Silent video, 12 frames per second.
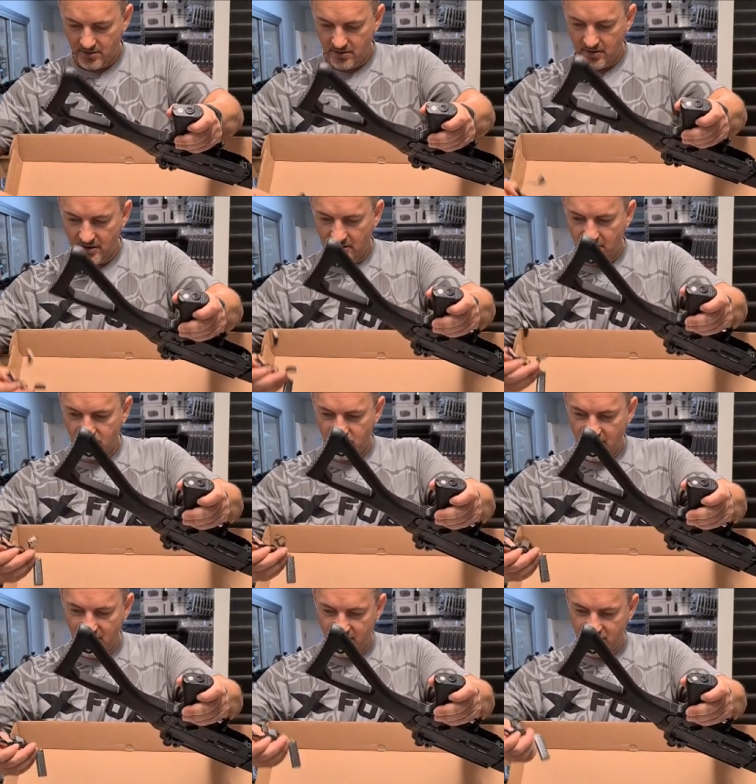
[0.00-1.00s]
You get your
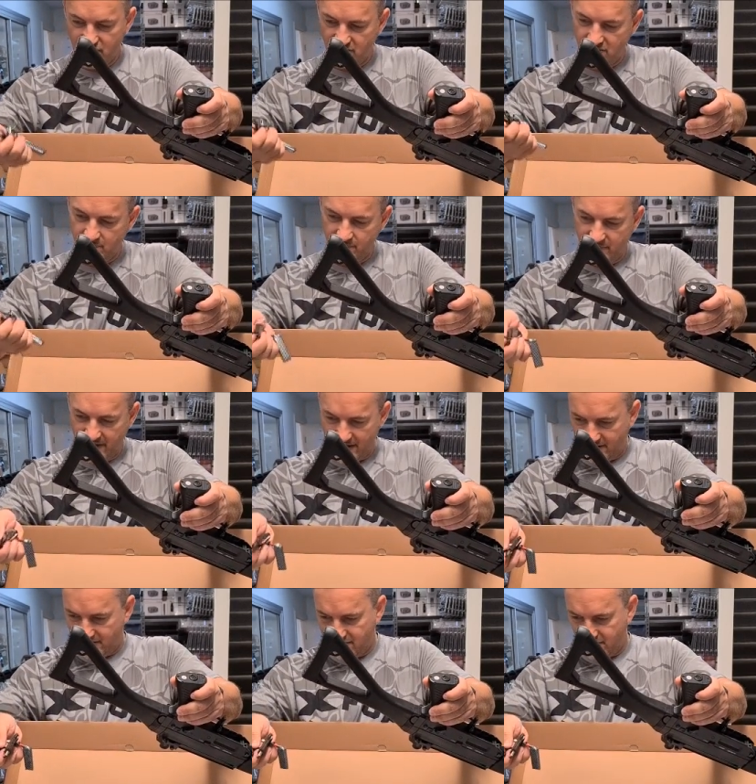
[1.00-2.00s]
charger, your
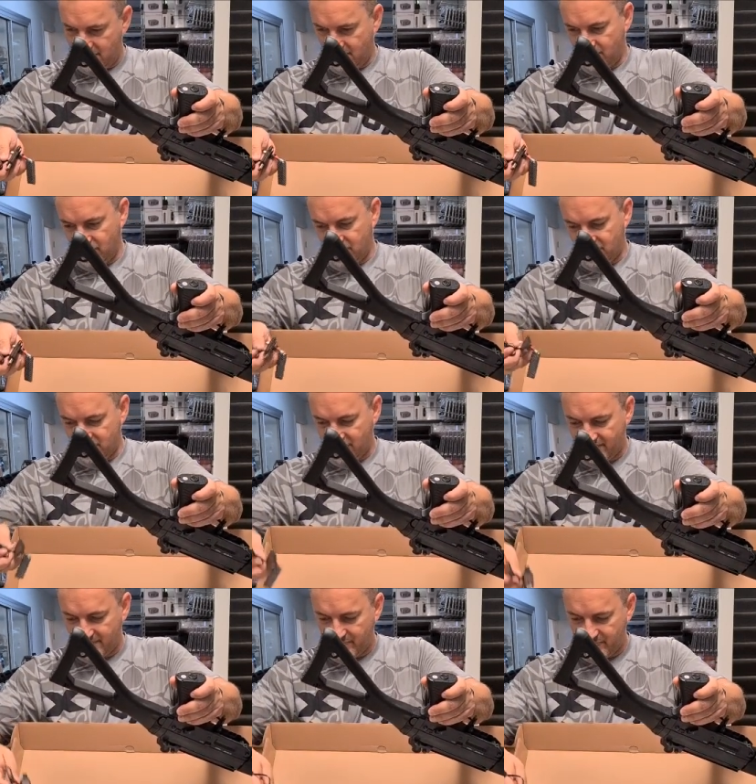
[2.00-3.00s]
battery, which is a
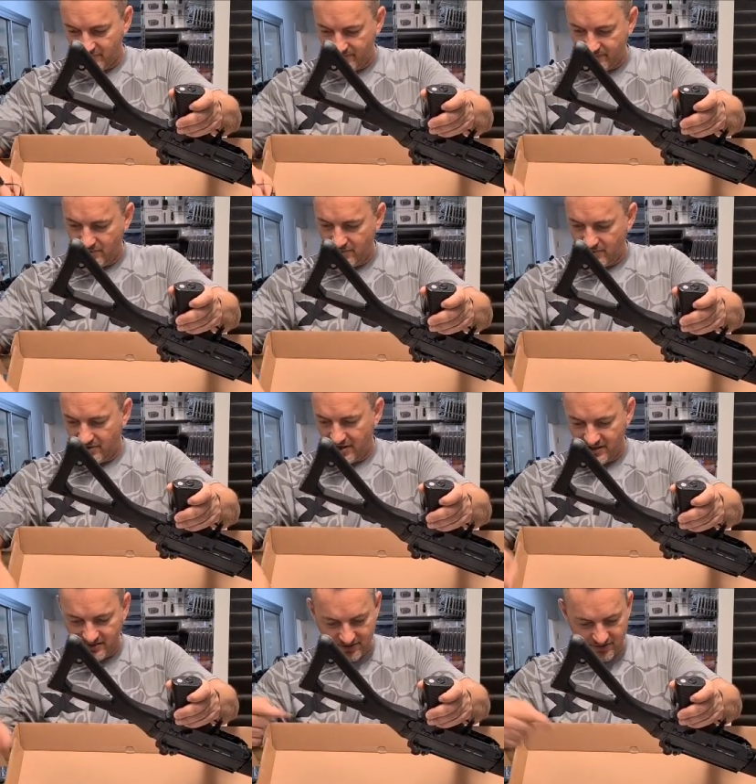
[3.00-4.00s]

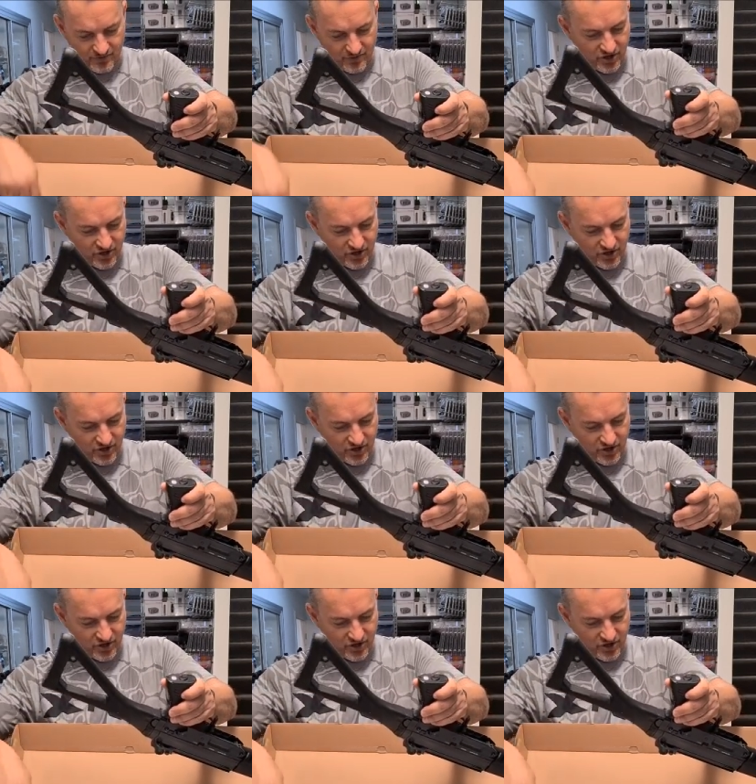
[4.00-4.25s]
7.4, and some